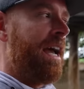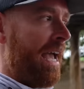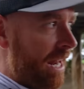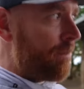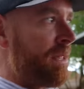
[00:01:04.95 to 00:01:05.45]

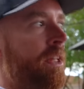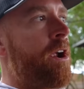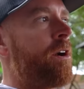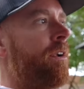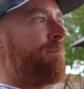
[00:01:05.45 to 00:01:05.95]
And I'll be
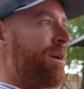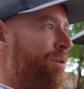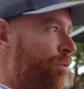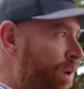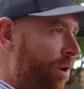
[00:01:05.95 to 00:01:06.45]
there, be able
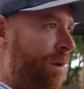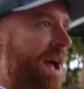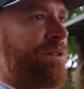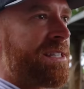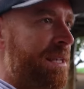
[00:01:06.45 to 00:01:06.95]
to run
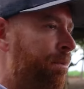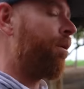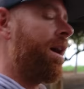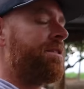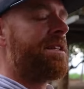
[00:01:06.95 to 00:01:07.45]
around, zip
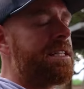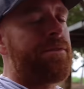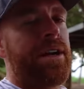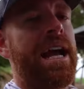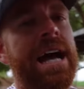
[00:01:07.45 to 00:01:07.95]
around to these
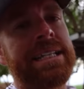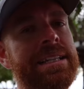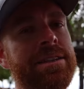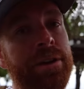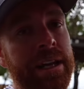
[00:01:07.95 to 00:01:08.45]
different guys
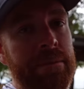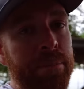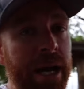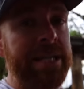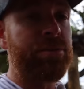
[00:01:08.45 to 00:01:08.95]
as they're getting
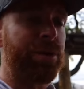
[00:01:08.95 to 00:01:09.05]
bites,